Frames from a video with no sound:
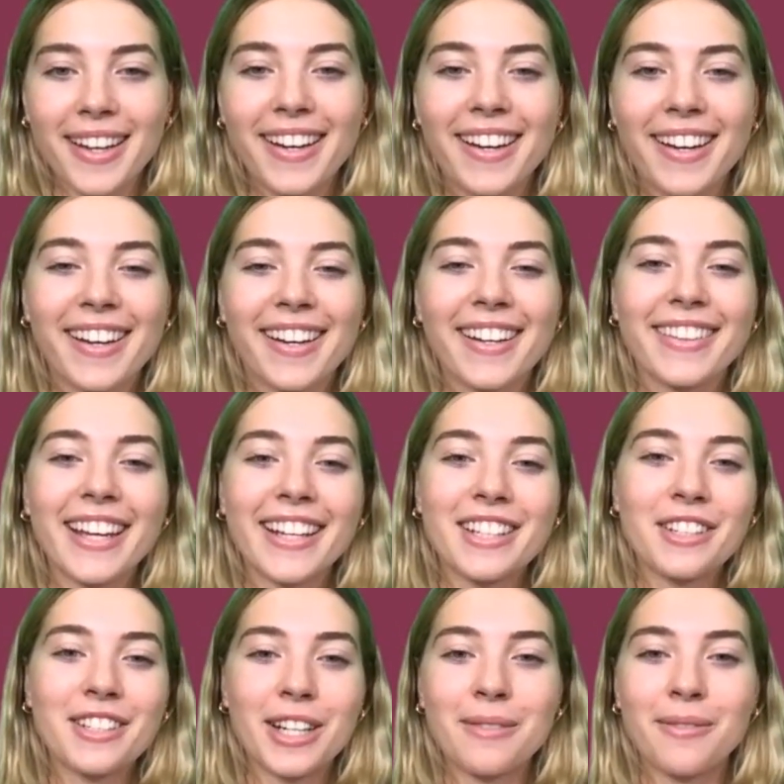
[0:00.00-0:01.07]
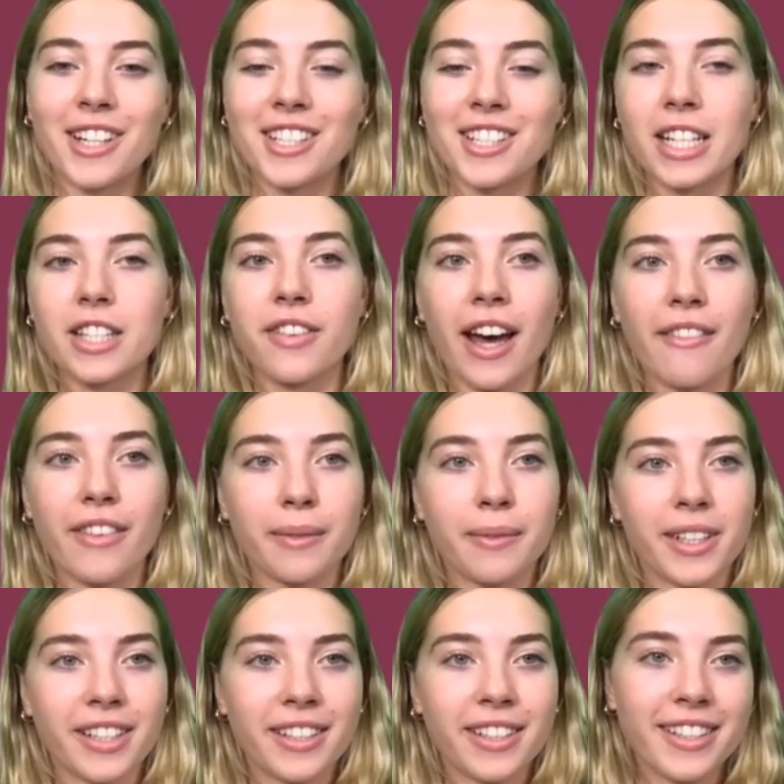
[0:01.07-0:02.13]
Thank you so much. Thanks for having
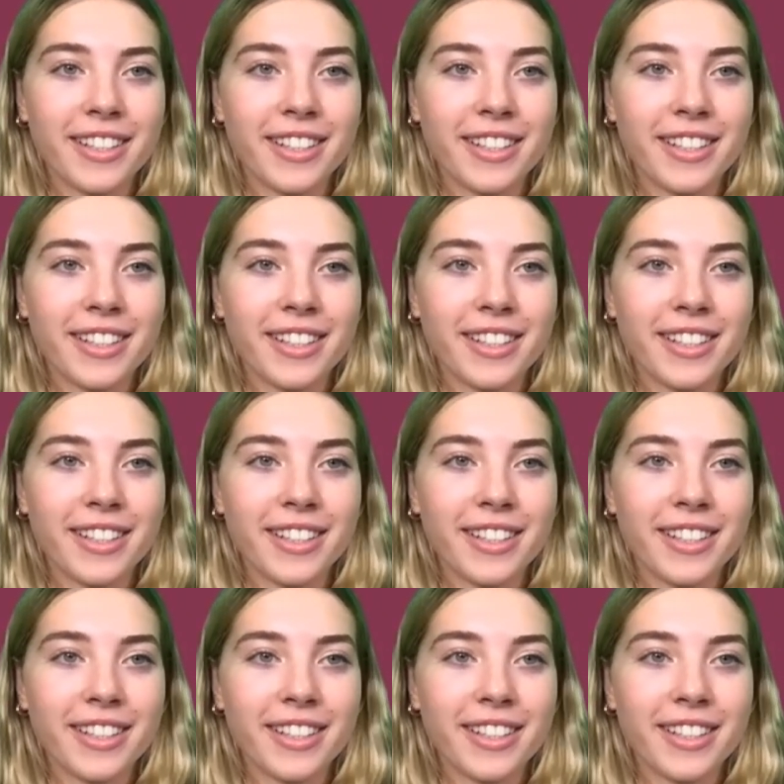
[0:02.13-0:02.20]
me.